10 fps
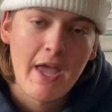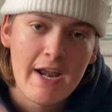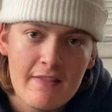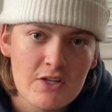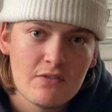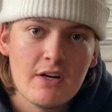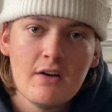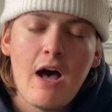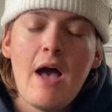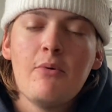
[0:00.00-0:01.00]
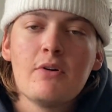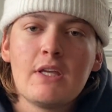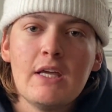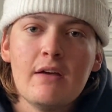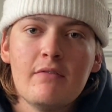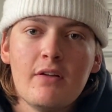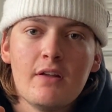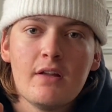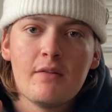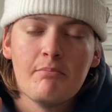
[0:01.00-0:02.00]
And in this video, I will give
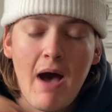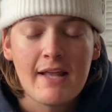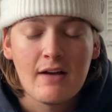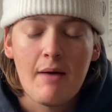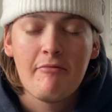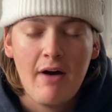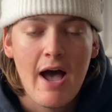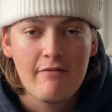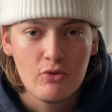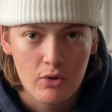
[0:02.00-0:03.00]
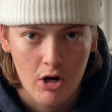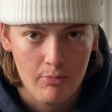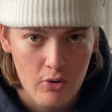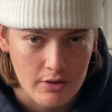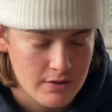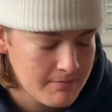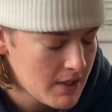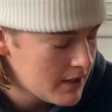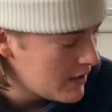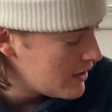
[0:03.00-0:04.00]
my top 5 do-it-all boards.
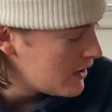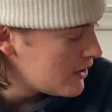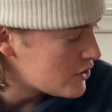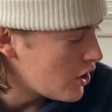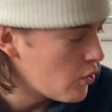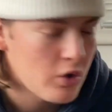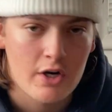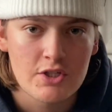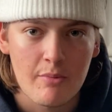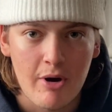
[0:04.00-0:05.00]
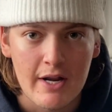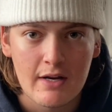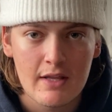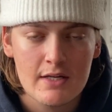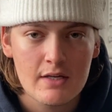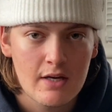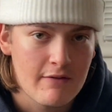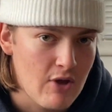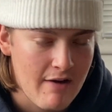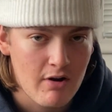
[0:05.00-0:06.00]
So we're gonna jump right into this.
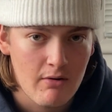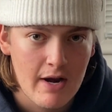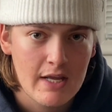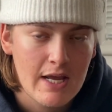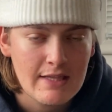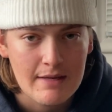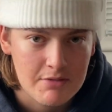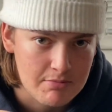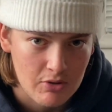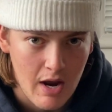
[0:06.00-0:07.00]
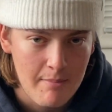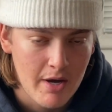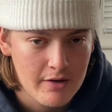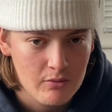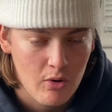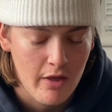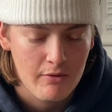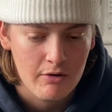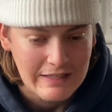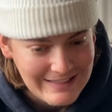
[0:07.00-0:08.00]
If you haven't already, hit that subscribe button. We're on the
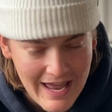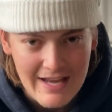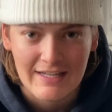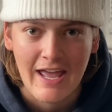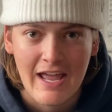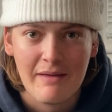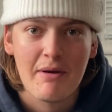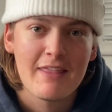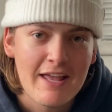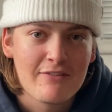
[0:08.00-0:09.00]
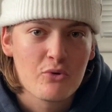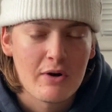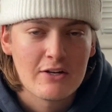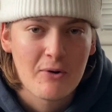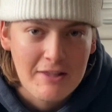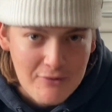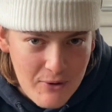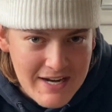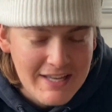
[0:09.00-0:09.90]
road to 10K by the end of 2023.